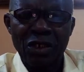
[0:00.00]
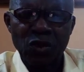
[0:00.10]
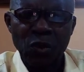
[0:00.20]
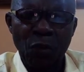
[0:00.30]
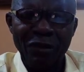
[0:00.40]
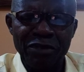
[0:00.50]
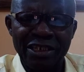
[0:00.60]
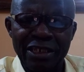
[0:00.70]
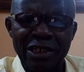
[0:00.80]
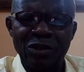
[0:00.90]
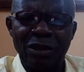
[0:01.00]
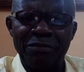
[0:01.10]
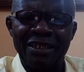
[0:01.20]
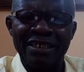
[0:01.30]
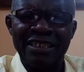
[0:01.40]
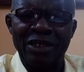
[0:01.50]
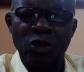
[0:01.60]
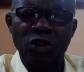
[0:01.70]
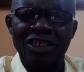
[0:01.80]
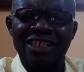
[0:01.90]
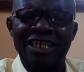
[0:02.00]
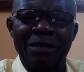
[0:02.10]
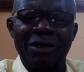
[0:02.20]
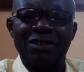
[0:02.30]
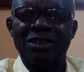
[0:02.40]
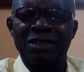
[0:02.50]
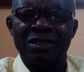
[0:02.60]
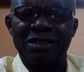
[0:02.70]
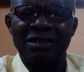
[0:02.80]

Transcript: So when we say something, the construction is grammatical